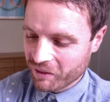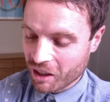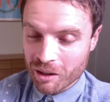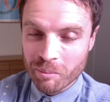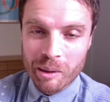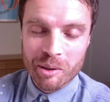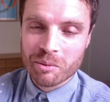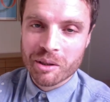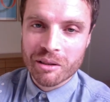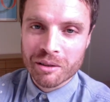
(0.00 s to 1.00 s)
they're pretty
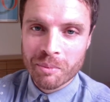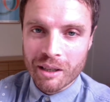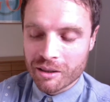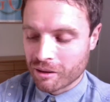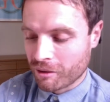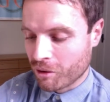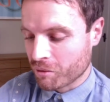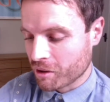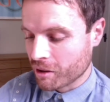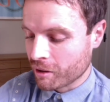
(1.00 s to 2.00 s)
much what you'd expect. So
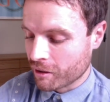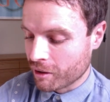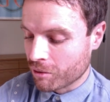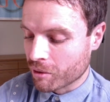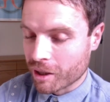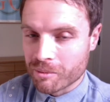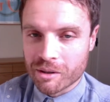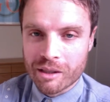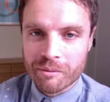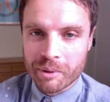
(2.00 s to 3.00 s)
obviously, they're all
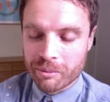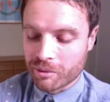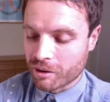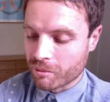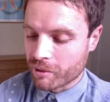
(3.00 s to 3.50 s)
games that people know